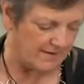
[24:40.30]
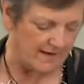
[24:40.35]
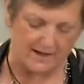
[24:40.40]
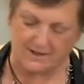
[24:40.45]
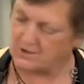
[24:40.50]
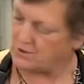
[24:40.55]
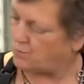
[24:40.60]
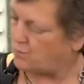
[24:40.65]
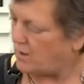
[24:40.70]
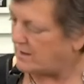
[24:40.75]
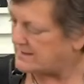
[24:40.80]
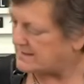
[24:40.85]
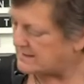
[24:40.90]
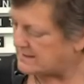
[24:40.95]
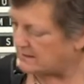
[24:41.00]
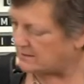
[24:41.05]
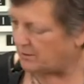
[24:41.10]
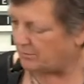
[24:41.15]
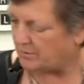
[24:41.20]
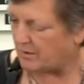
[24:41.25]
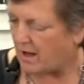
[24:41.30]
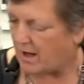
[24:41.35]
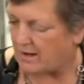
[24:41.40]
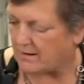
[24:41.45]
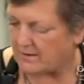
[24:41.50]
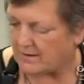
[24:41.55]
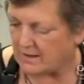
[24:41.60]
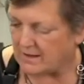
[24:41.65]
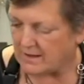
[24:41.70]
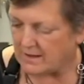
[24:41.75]
then I do one single
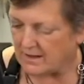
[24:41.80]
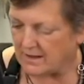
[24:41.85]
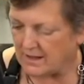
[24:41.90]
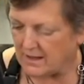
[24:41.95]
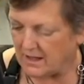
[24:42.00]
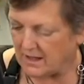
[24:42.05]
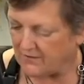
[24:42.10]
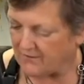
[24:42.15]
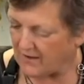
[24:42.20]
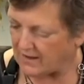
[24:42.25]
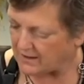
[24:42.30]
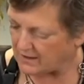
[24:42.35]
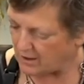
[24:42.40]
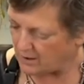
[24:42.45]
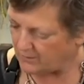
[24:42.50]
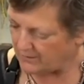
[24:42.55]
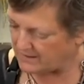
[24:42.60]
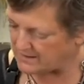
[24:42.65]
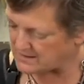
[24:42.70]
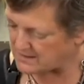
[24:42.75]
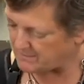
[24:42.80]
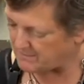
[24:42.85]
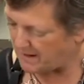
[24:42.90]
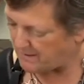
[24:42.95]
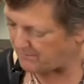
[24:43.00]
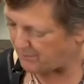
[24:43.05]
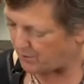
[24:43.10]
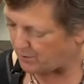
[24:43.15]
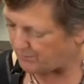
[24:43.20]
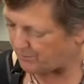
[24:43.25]
blot. If I go into my
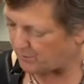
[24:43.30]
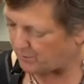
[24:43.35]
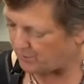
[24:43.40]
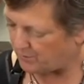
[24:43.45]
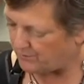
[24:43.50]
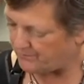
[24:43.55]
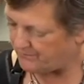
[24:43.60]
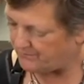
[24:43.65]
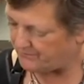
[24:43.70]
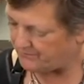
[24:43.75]
purple